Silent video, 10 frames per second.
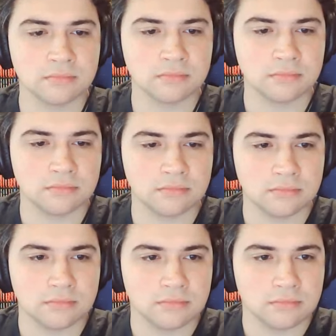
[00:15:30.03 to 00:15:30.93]

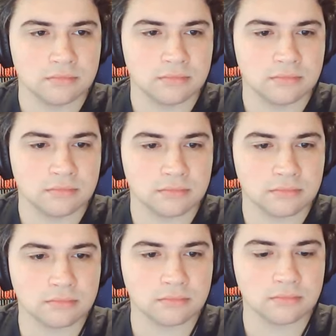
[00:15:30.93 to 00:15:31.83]

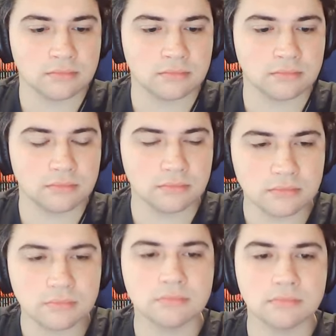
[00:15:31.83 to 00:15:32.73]

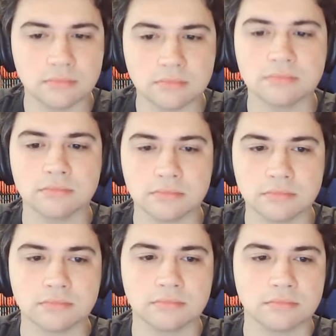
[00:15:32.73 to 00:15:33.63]

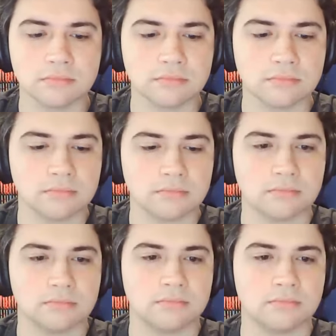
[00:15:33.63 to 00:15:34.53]

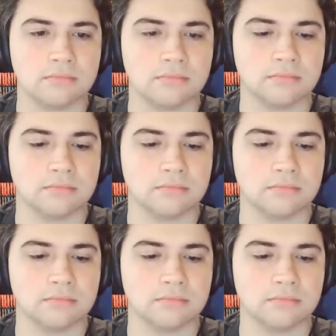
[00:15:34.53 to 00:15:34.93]
This person isn't speaking.